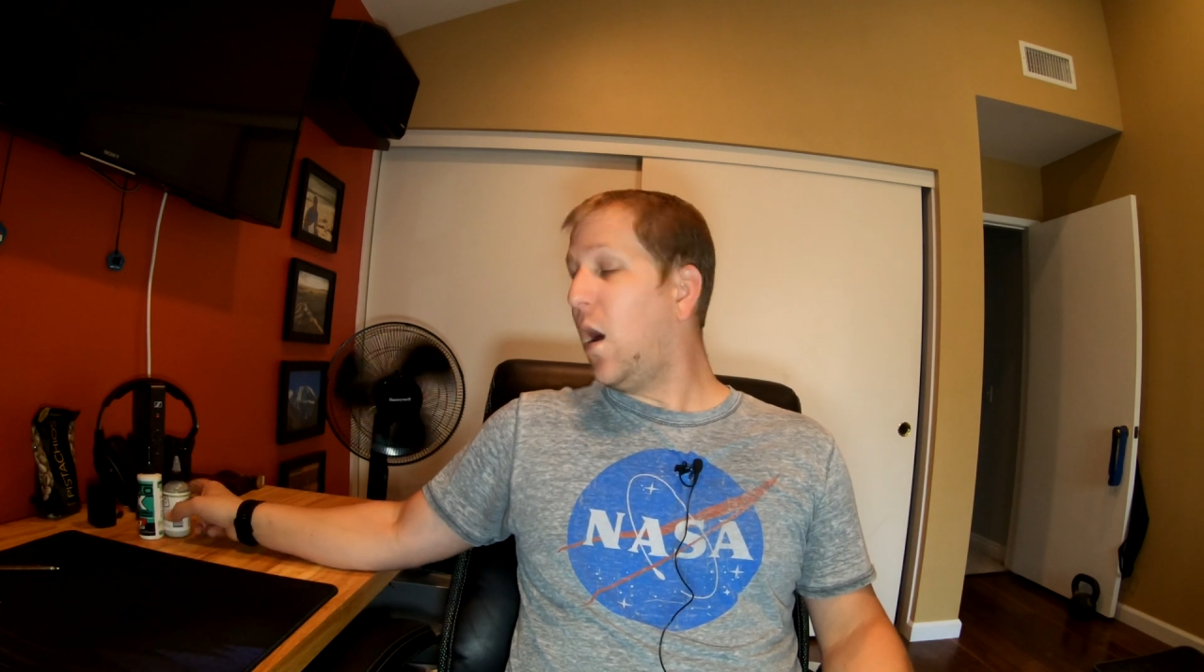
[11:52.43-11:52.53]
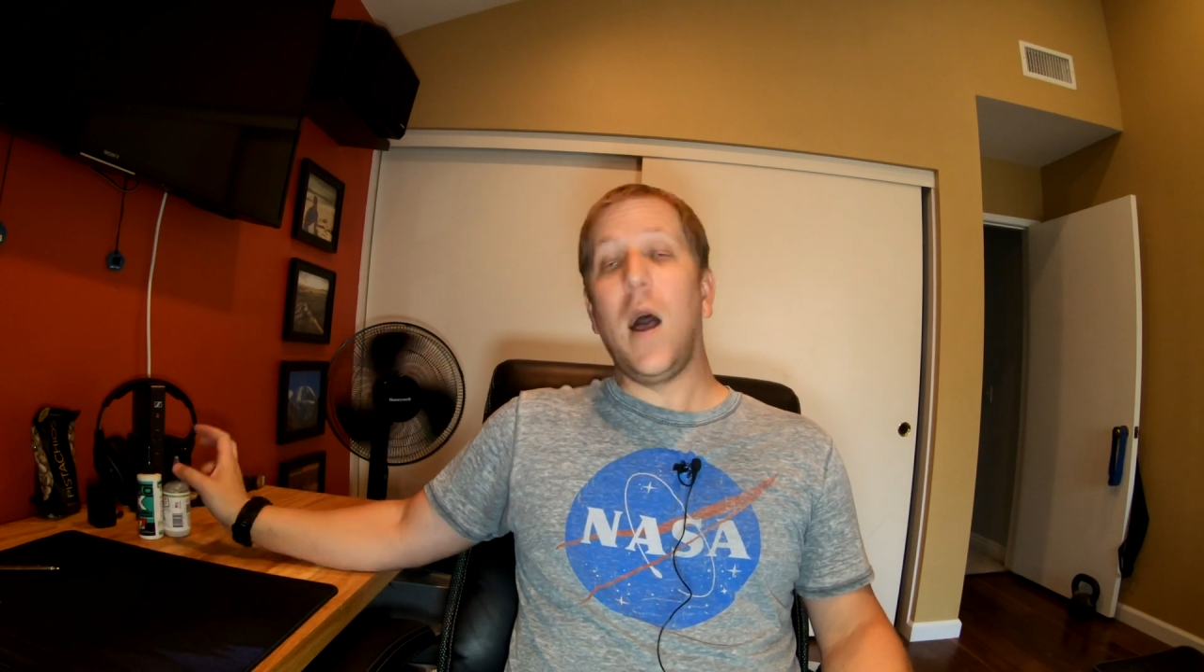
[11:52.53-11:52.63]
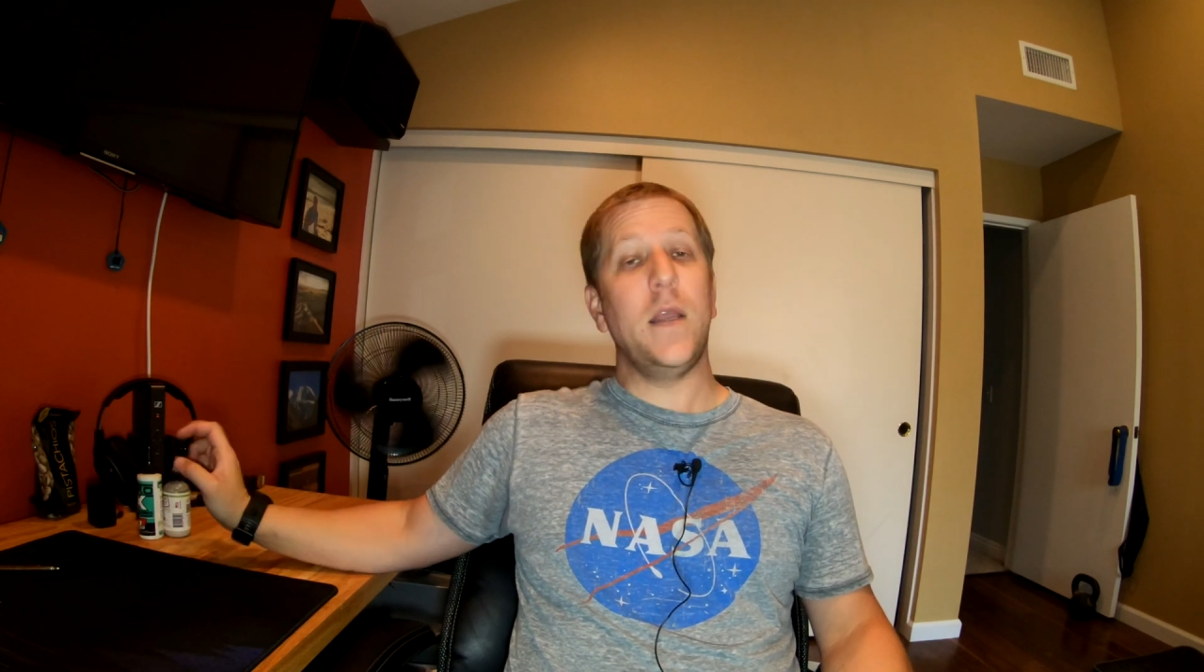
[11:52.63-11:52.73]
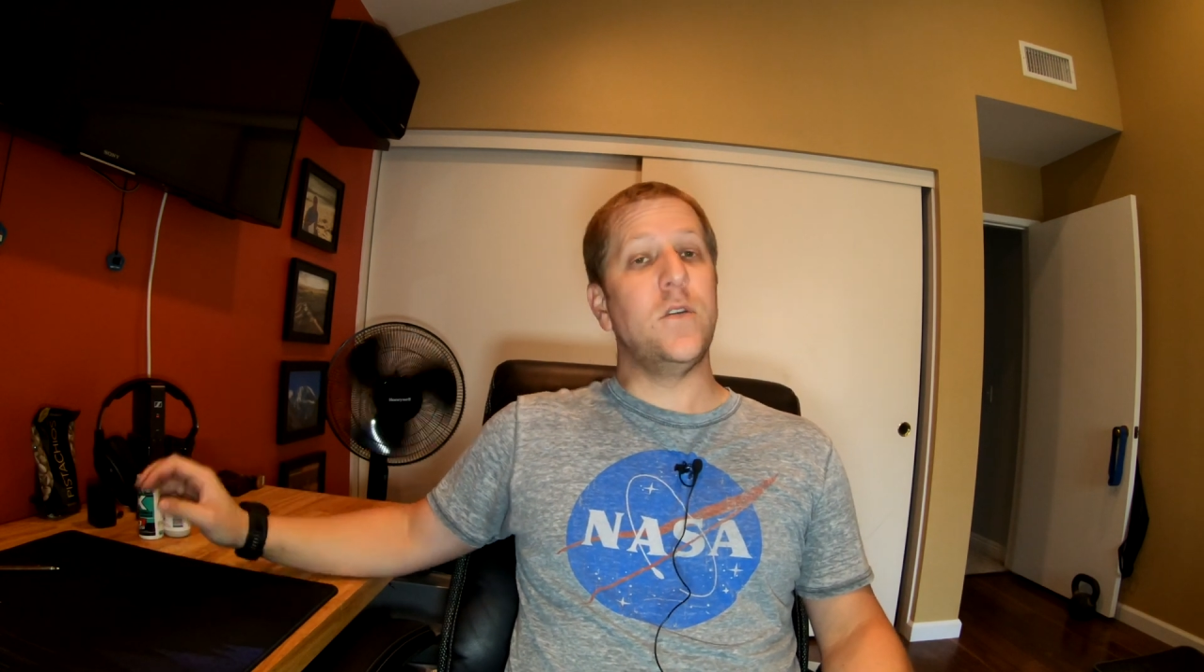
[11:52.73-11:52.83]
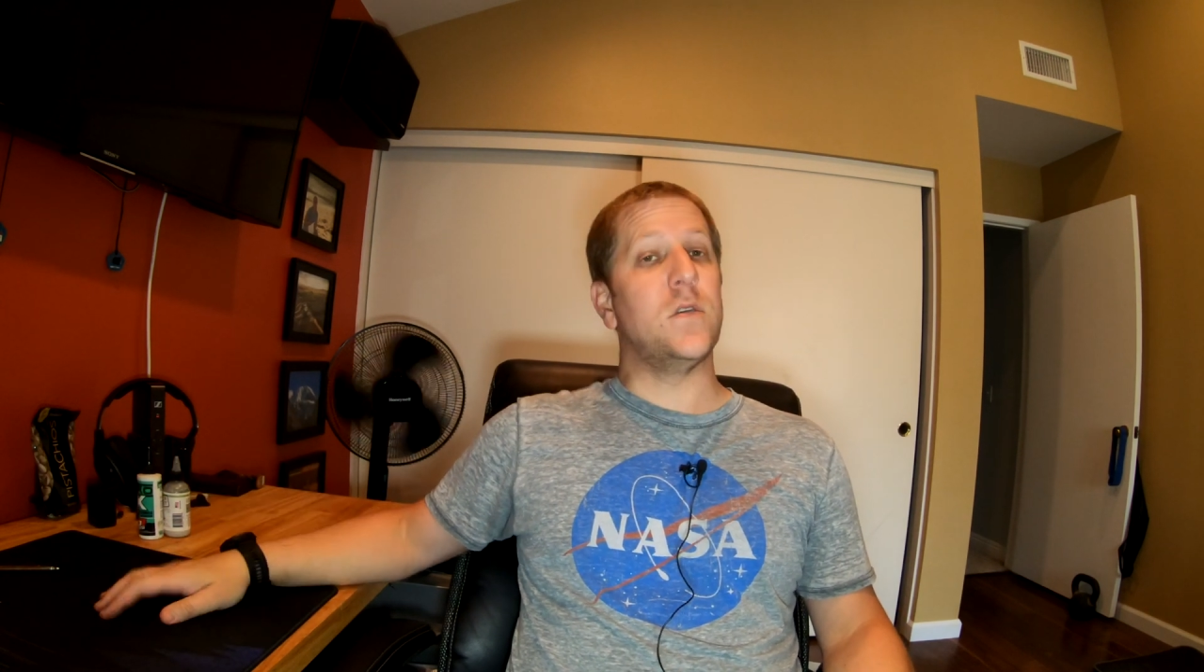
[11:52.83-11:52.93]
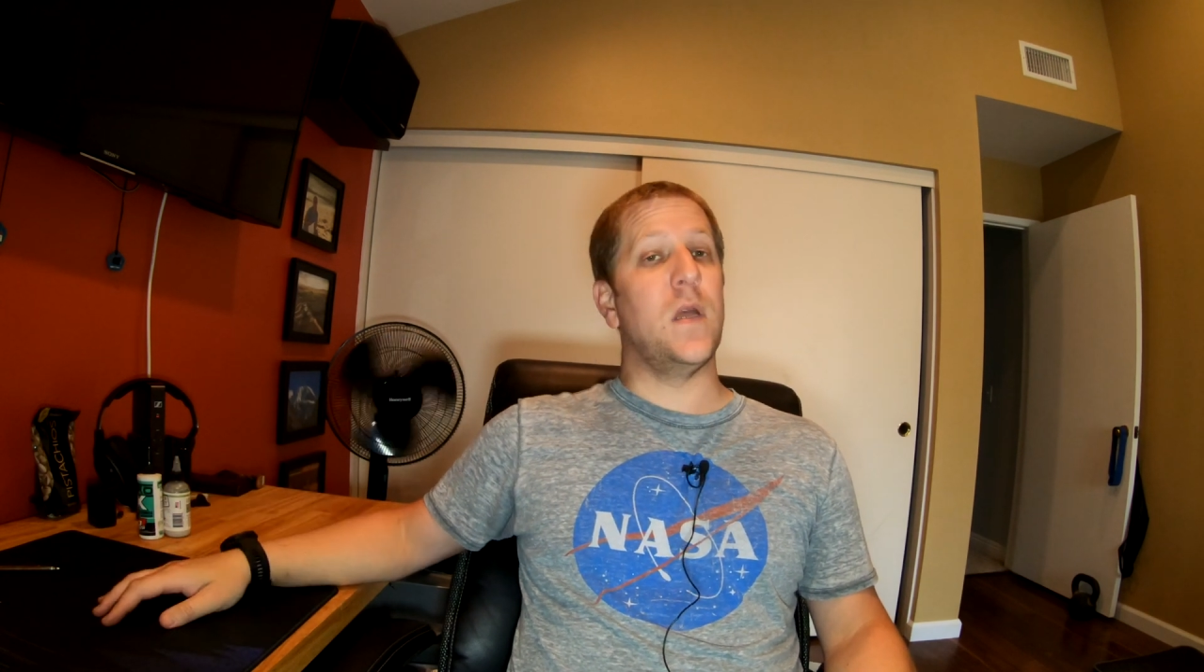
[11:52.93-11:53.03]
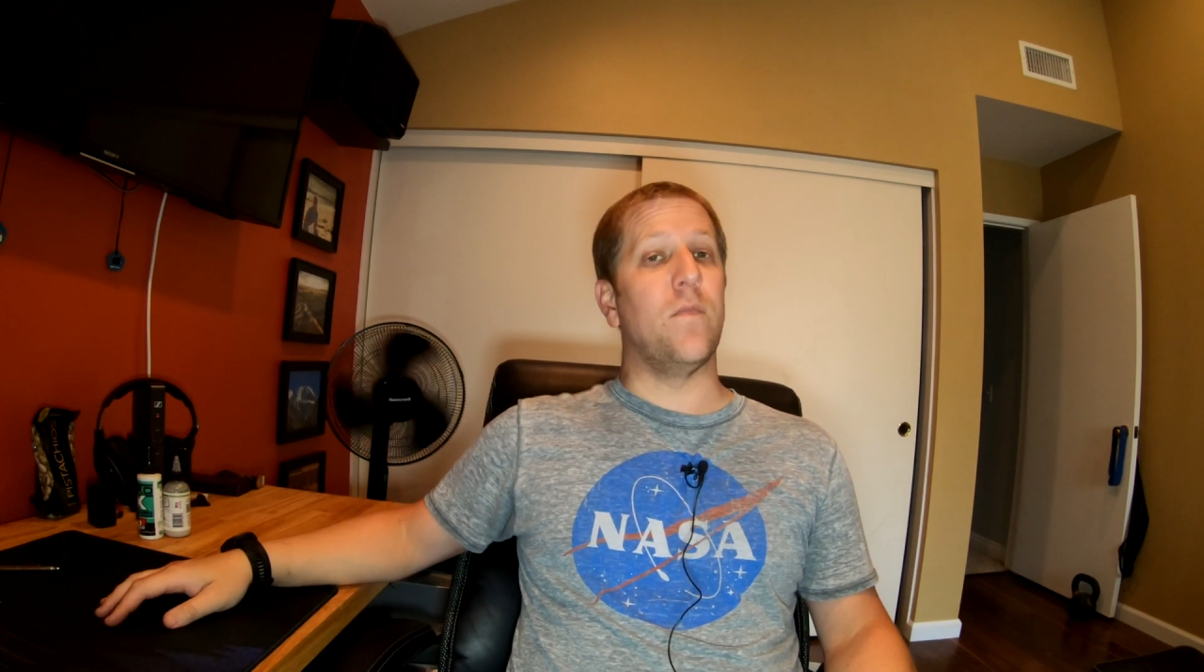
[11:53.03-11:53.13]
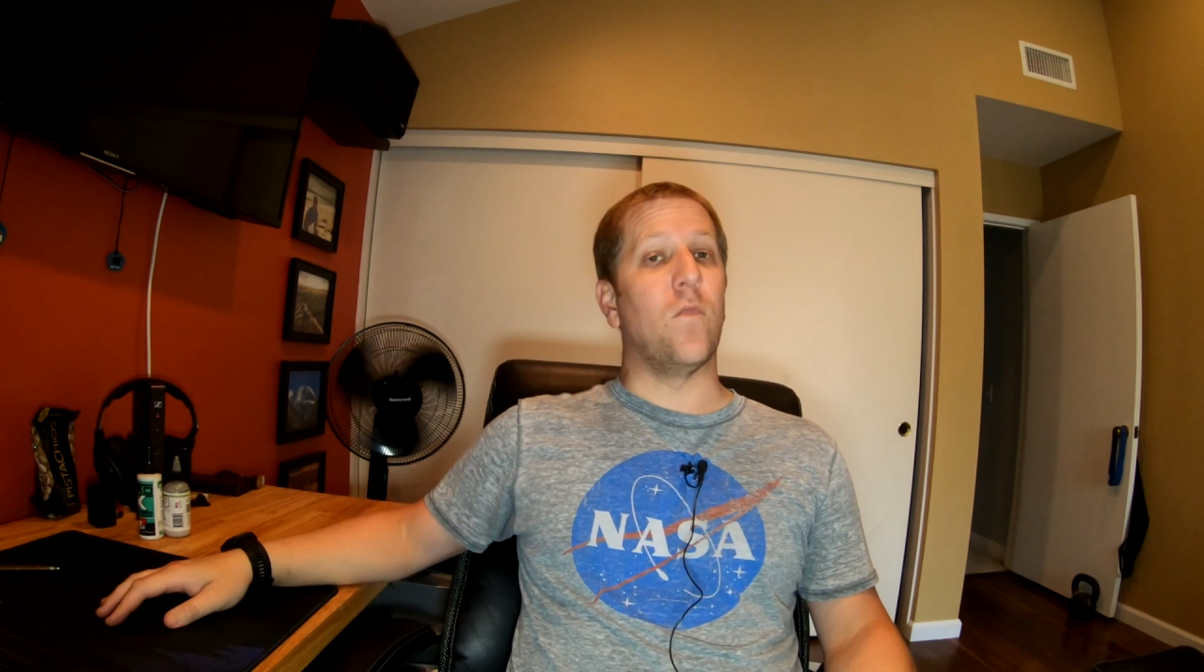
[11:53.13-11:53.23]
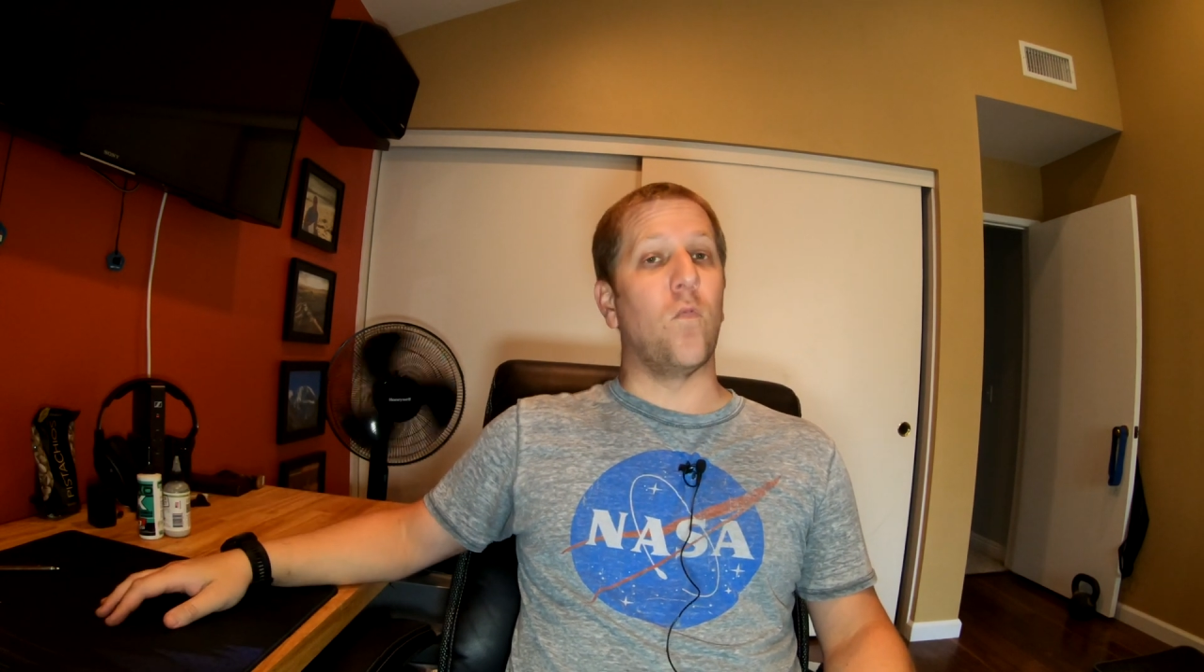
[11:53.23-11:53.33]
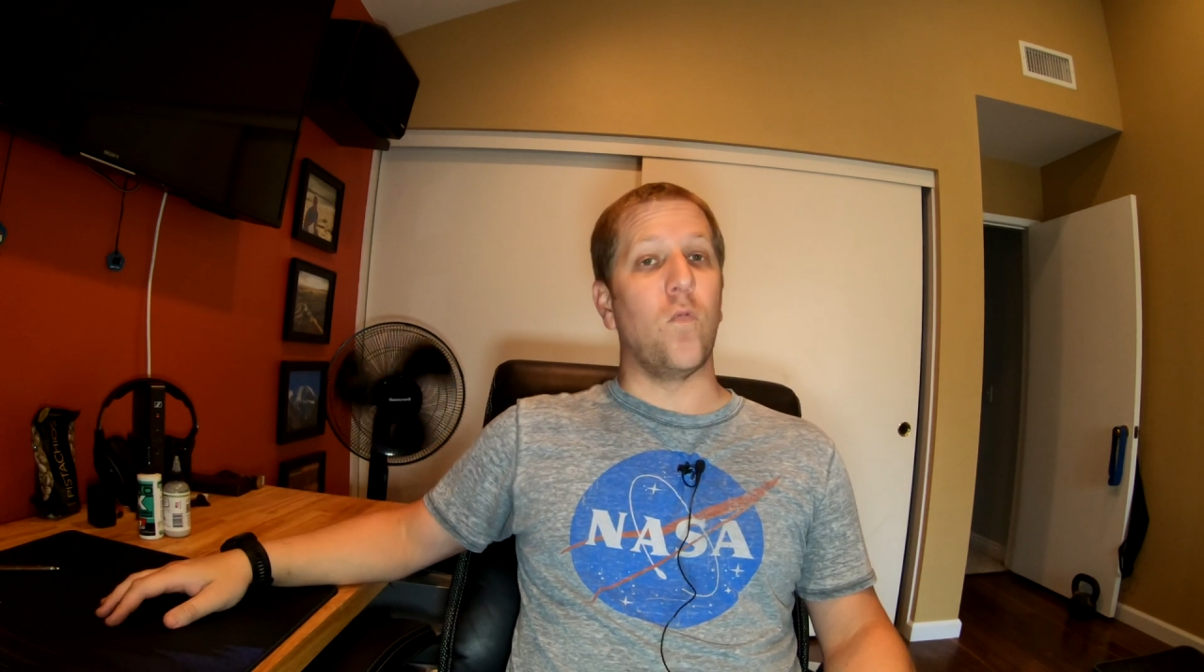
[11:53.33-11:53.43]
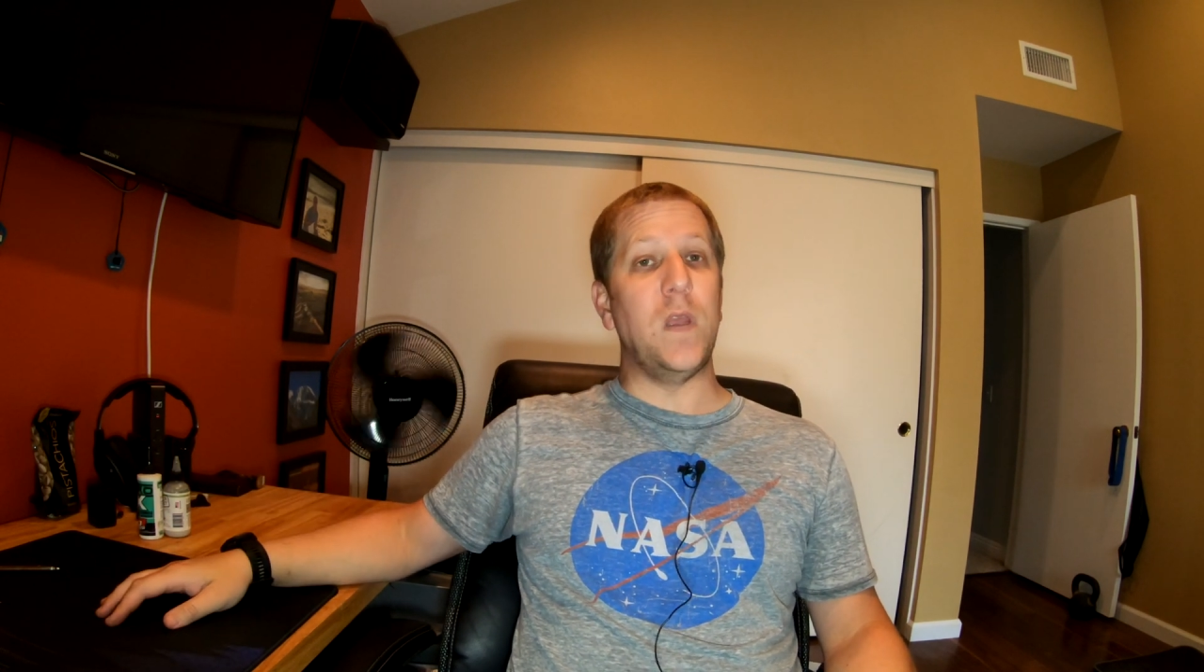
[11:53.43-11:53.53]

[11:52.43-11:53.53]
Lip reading: I just am